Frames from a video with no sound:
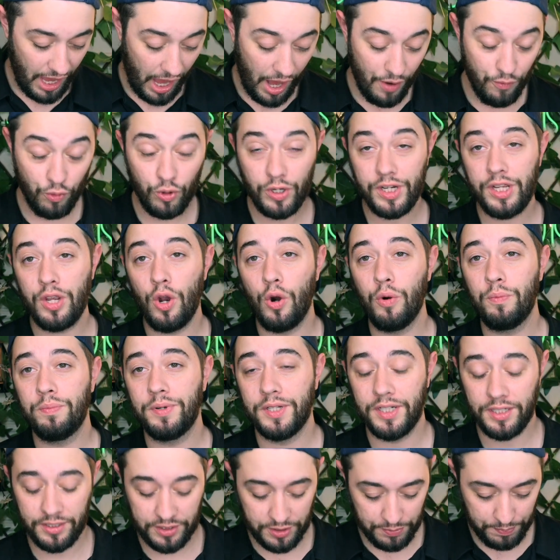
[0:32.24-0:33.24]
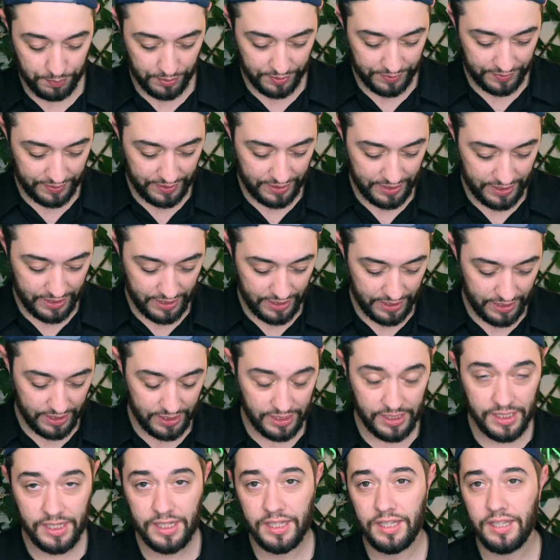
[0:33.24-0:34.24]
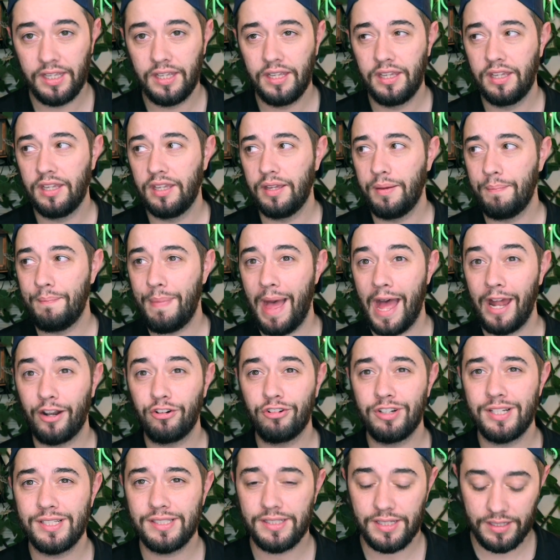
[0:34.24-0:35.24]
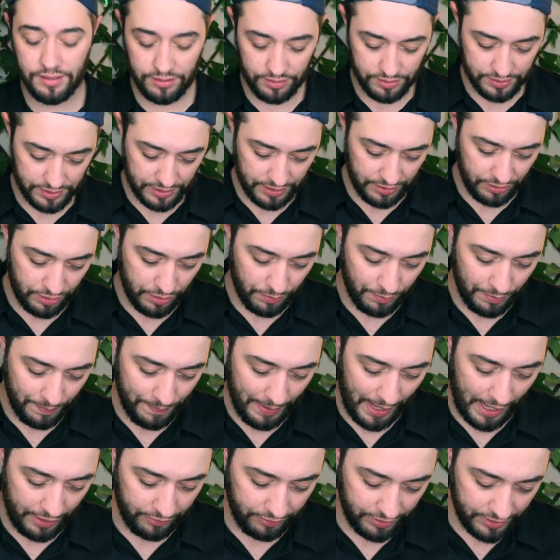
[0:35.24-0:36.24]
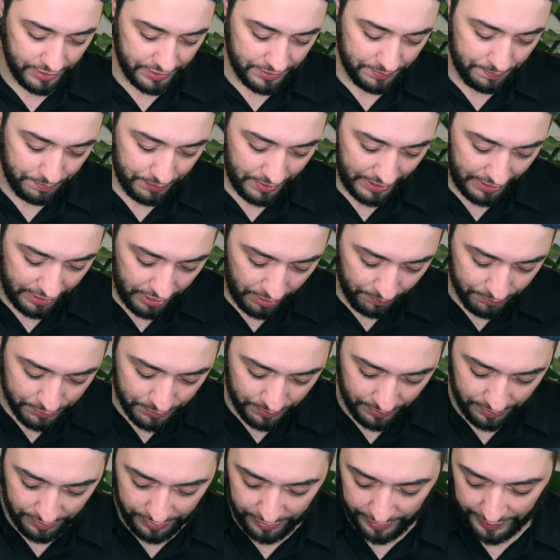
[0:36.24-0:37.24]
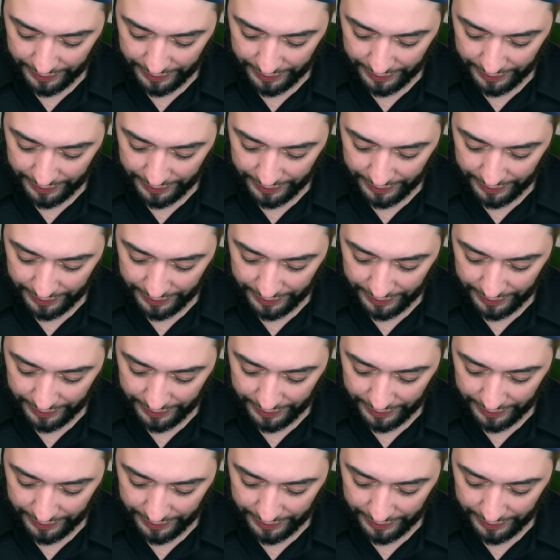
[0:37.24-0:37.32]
I've already opened it to put the batteries in because it didn't come with batteries, but it comes with